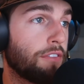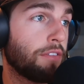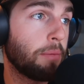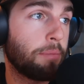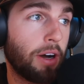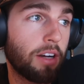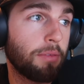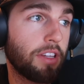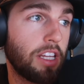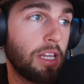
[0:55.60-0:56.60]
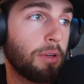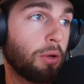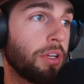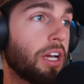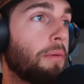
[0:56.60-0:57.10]
off from the bottom of the
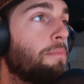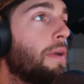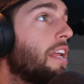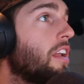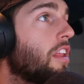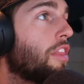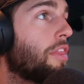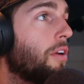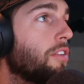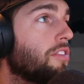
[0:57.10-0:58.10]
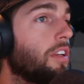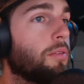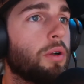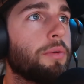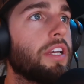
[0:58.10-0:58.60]
email, we got Ben
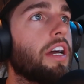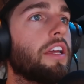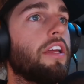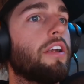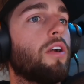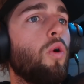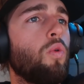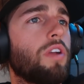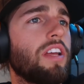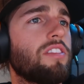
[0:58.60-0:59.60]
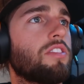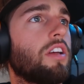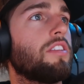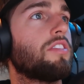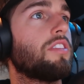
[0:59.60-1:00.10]
Thurston. What do we got here? Oh, nice
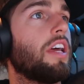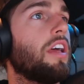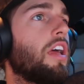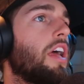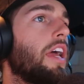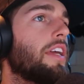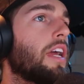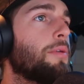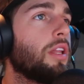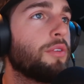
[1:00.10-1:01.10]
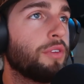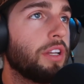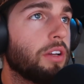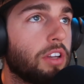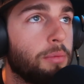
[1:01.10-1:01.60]
sunset. Hey, Cameron, I love your
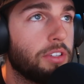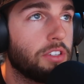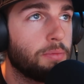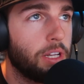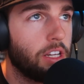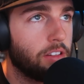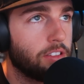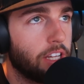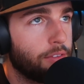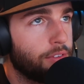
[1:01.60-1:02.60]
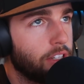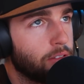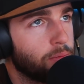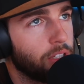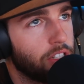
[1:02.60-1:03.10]
videos and I miss the speed. Sad
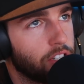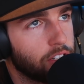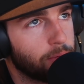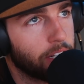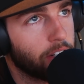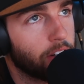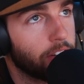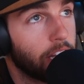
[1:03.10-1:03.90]
face. Please judge my car.